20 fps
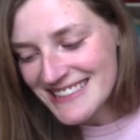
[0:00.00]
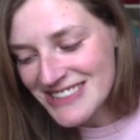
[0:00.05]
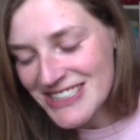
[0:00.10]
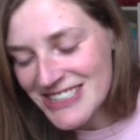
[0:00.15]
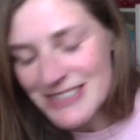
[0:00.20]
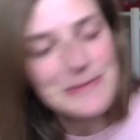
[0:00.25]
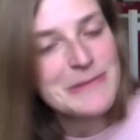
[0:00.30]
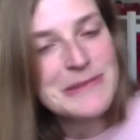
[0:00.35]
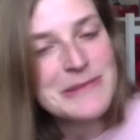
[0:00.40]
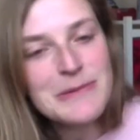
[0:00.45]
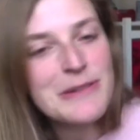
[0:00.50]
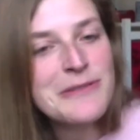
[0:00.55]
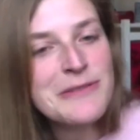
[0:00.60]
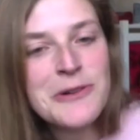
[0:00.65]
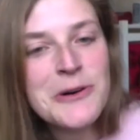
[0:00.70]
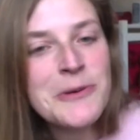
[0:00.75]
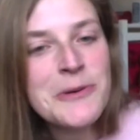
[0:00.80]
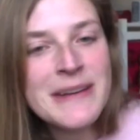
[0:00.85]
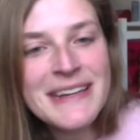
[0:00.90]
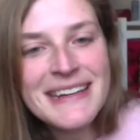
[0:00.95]
just
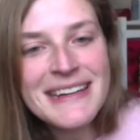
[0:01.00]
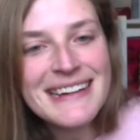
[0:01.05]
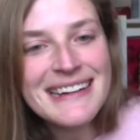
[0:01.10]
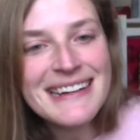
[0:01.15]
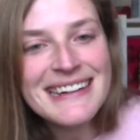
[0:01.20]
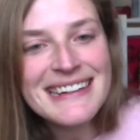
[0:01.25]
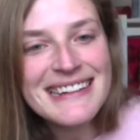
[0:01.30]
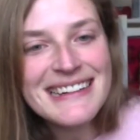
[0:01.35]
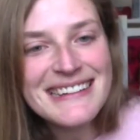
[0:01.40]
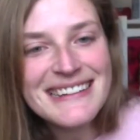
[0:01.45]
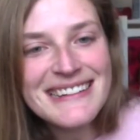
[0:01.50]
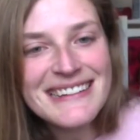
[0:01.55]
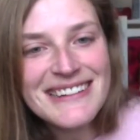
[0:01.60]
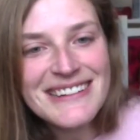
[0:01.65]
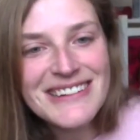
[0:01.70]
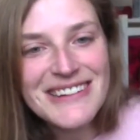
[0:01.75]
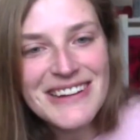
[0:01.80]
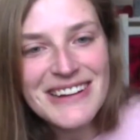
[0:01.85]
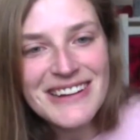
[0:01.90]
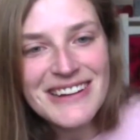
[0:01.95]
before we
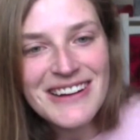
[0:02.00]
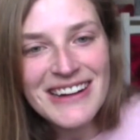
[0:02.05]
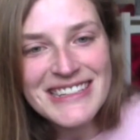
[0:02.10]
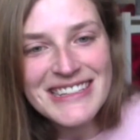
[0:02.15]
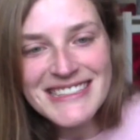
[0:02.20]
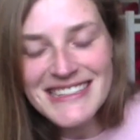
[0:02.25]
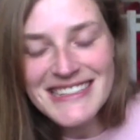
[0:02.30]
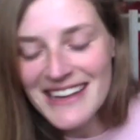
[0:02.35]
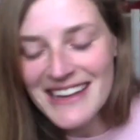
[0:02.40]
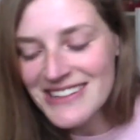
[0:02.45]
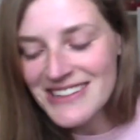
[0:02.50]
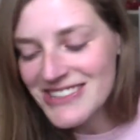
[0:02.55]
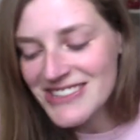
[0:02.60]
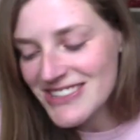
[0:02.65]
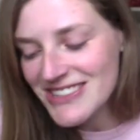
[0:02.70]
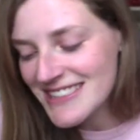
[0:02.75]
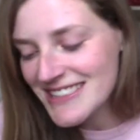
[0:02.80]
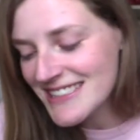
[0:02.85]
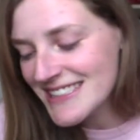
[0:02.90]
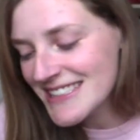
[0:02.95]
got together,
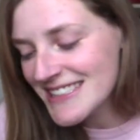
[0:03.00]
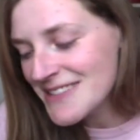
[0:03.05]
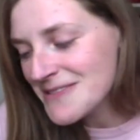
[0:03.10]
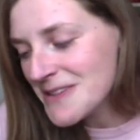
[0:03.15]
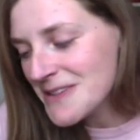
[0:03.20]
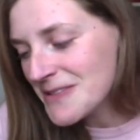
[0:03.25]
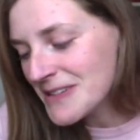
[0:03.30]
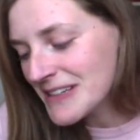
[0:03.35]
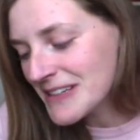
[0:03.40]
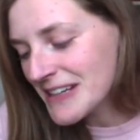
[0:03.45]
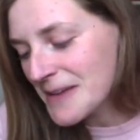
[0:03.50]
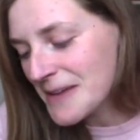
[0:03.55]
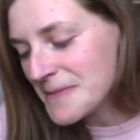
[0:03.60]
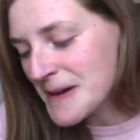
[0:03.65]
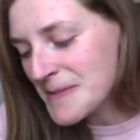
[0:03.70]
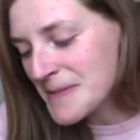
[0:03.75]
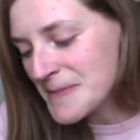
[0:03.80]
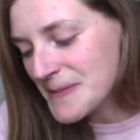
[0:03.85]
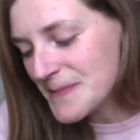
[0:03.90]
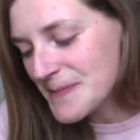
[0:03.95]
just to see what would come
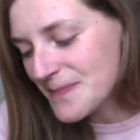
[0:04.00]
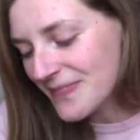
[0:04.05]
up.